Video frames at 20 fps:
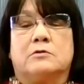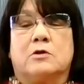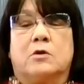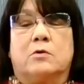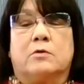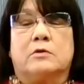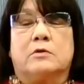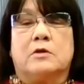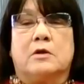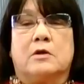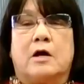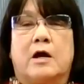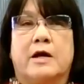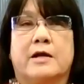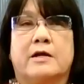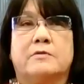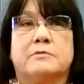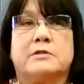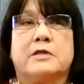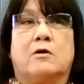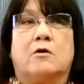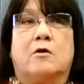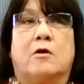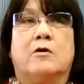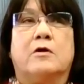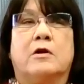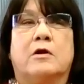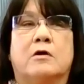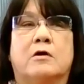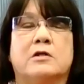So the items that
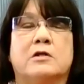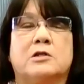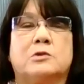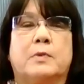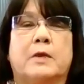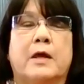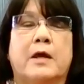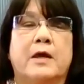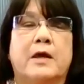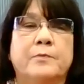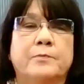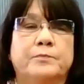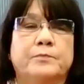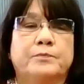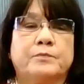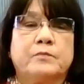aren't on display,